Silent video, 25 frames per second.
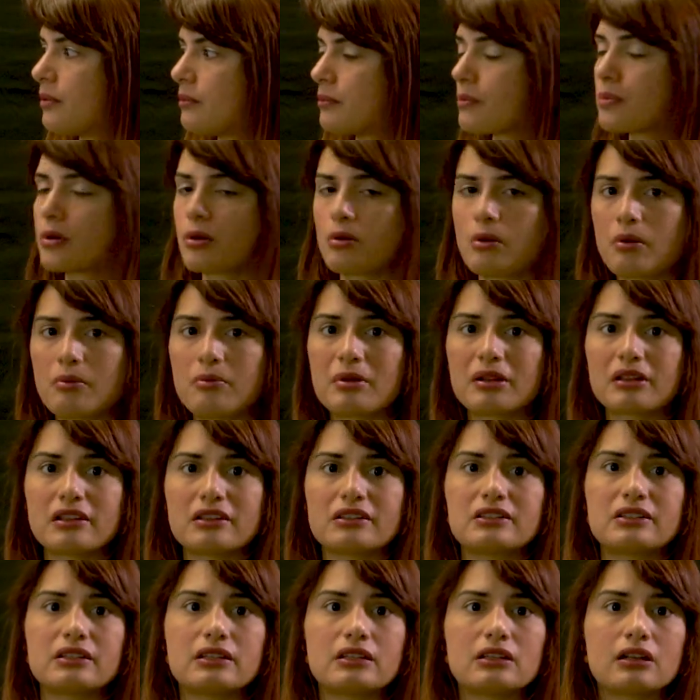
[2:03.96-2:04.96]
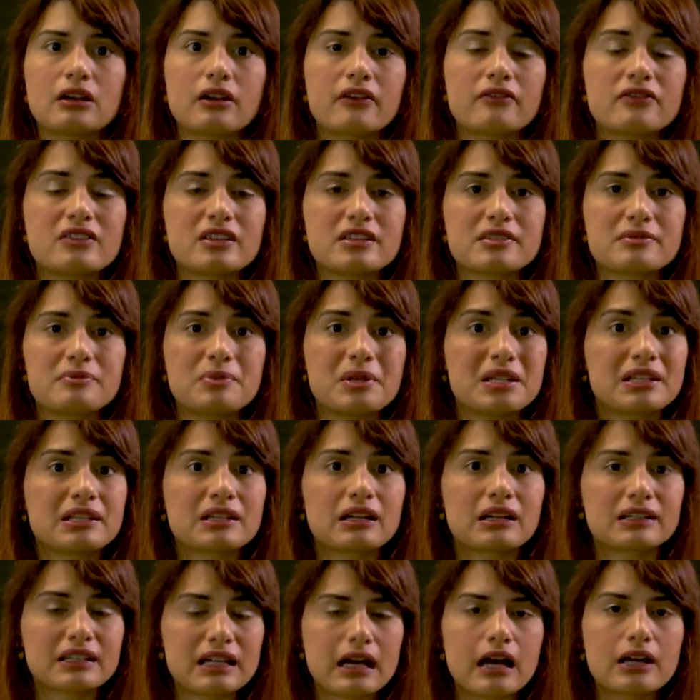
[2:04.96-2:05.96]
probability of this being
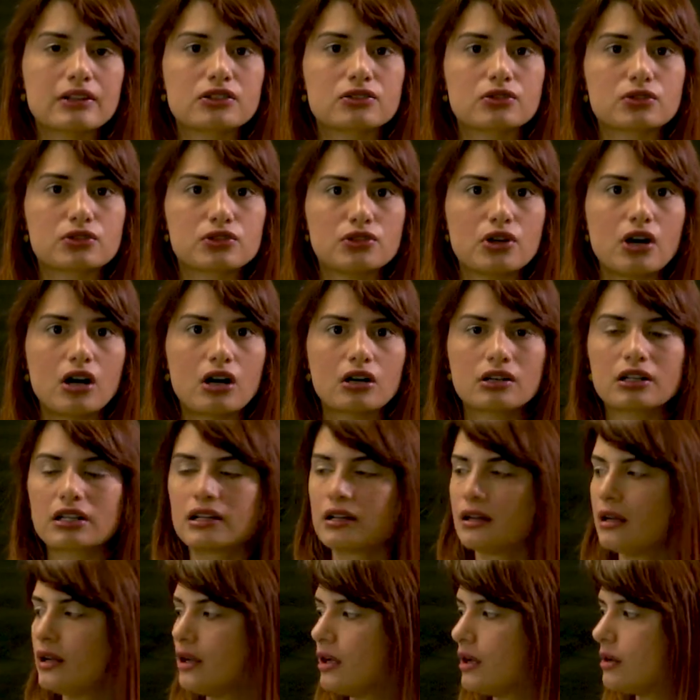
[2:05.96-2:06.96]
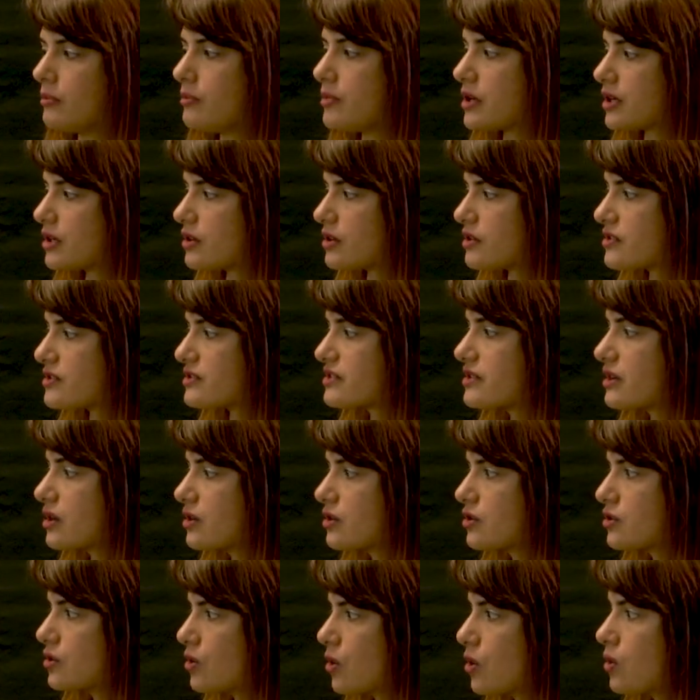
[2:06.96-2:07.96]
a cat or dog, because there are
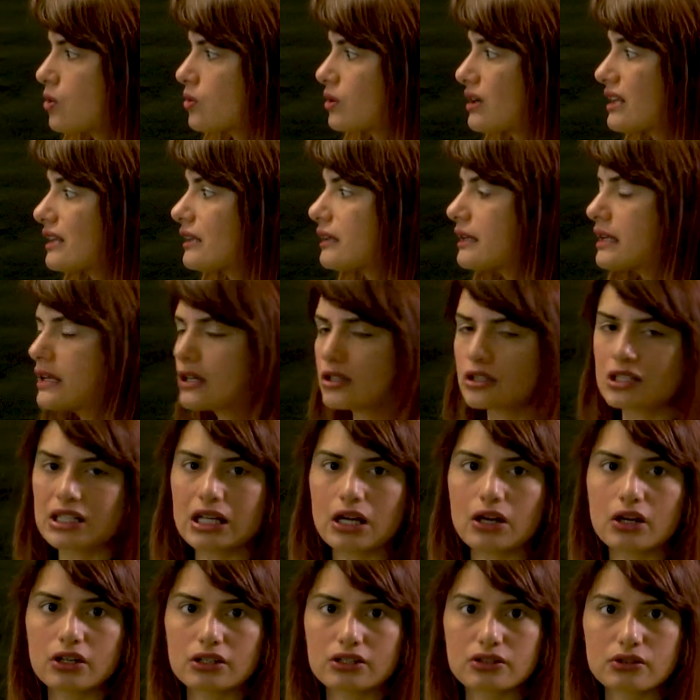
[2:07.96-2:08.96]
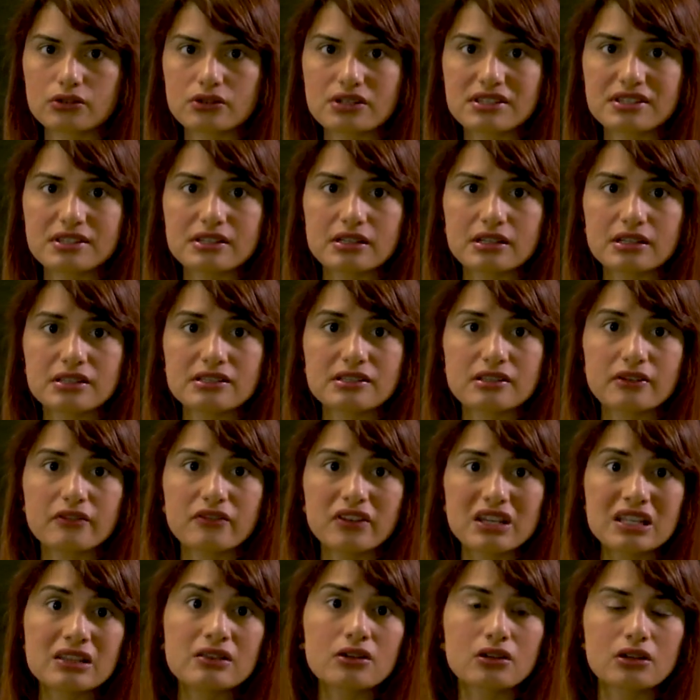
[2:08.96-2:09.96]
no clear characteristics of
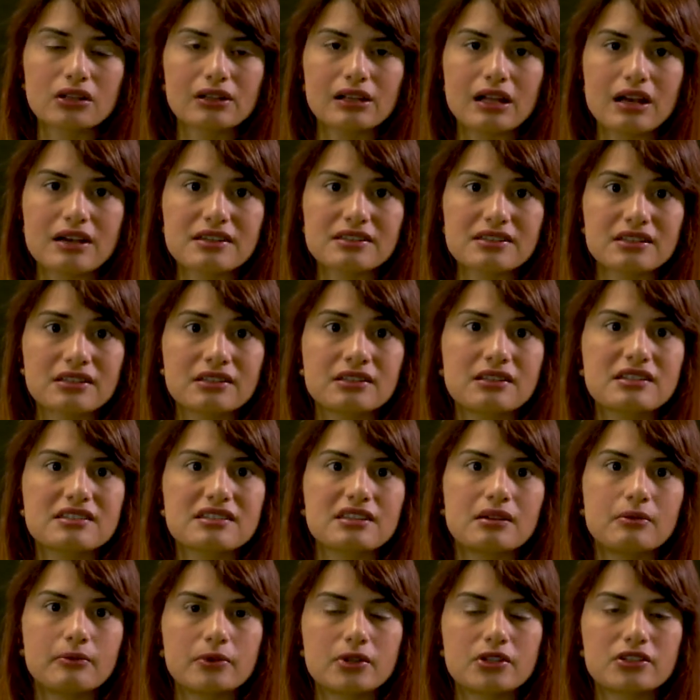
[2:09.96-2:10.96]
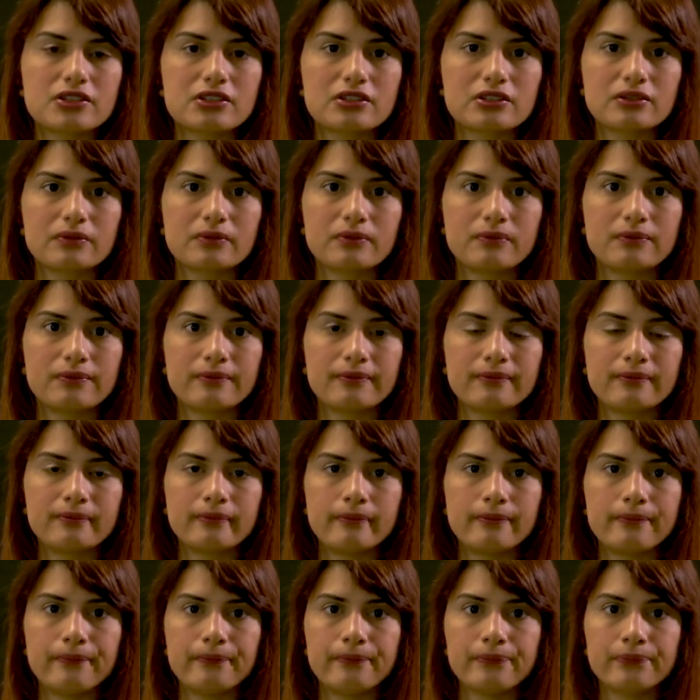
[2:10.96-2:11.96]
either class in this image.
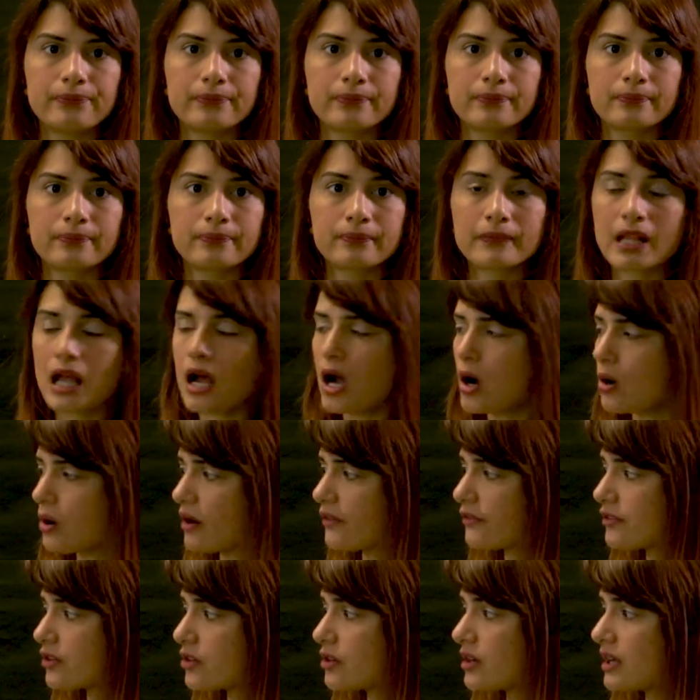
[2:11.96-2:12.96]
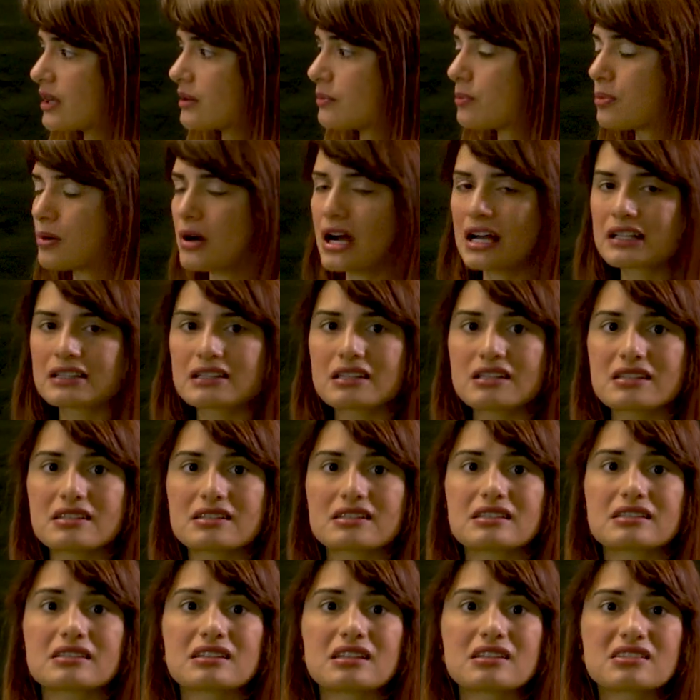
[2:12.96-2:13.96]
However, in
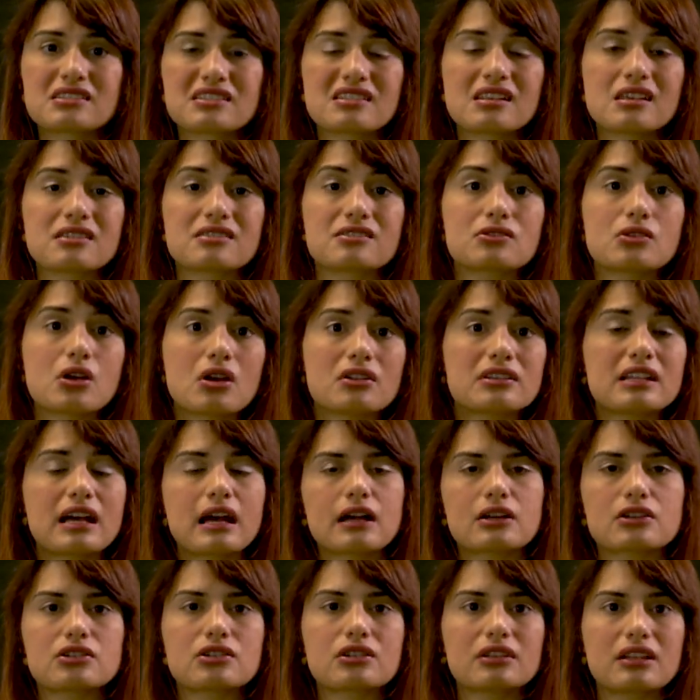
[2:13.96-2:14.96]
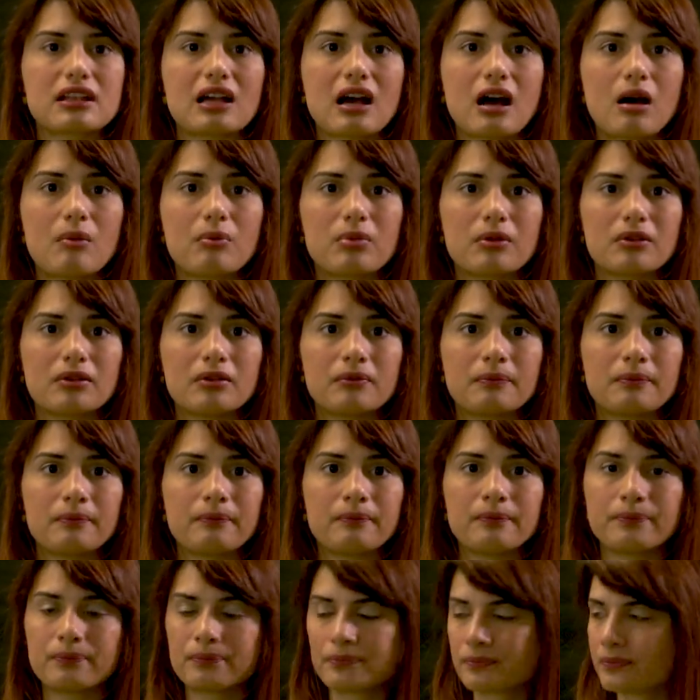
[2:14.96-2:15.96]
practice, this does not actually happen.
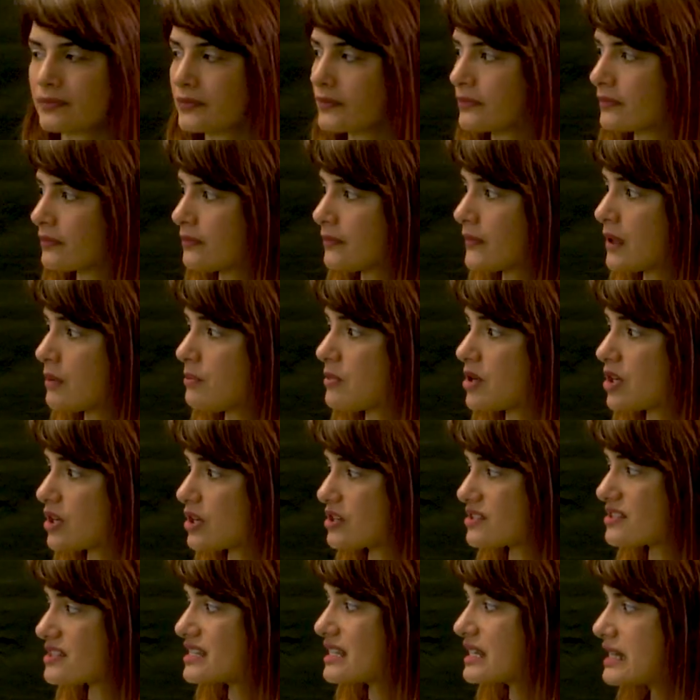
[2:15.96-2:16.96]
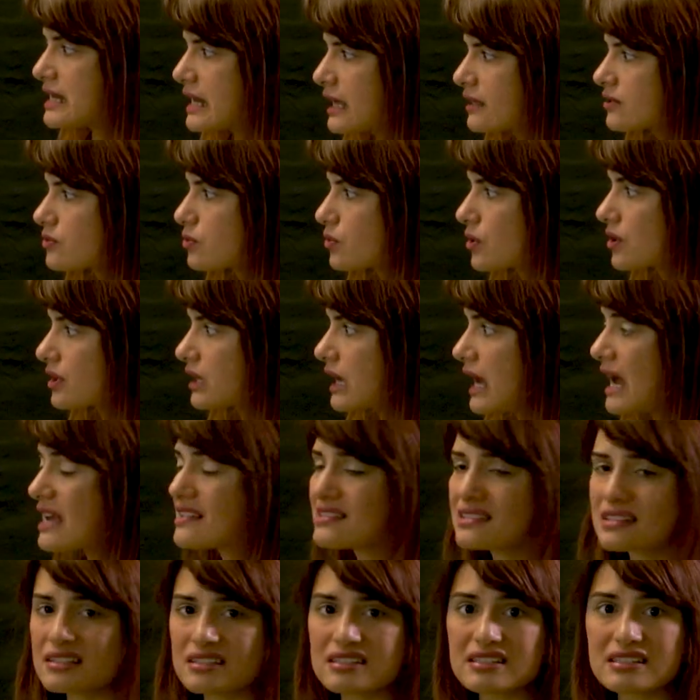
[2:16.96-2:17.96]
Because the network
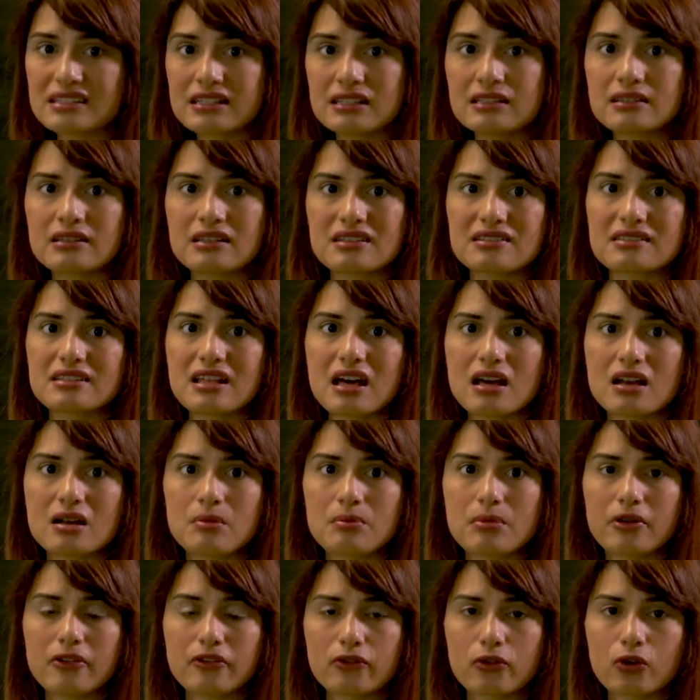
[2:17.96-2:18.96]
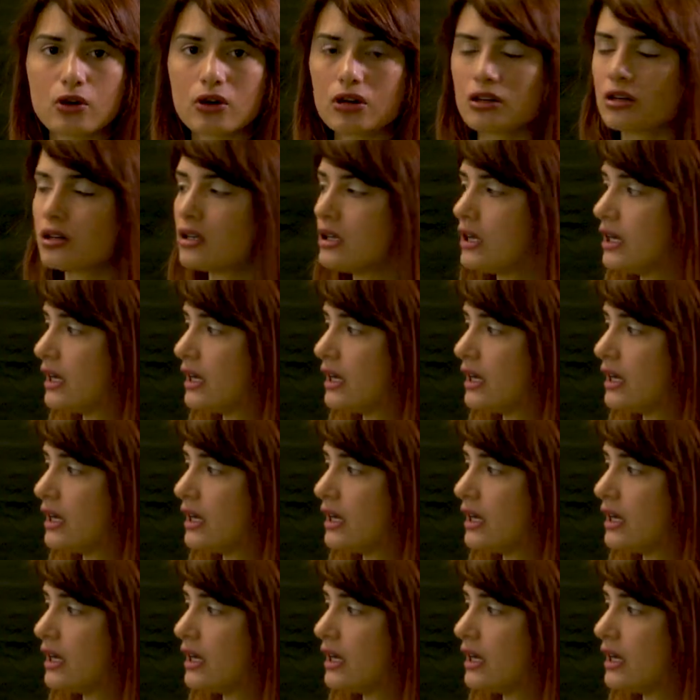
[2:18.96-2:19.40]
hasn't seen this data before,